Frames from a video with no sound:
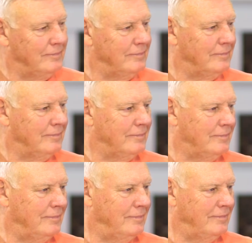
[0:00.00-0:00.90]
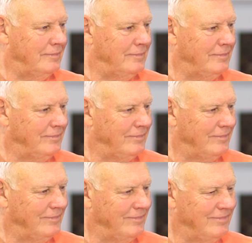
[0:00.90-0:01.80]

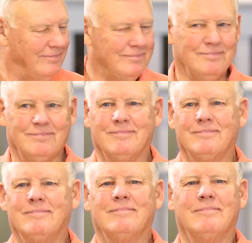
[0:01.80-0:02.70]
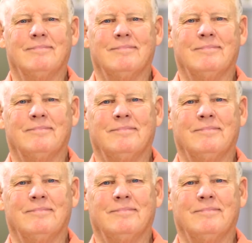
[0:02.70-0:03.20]
(silent)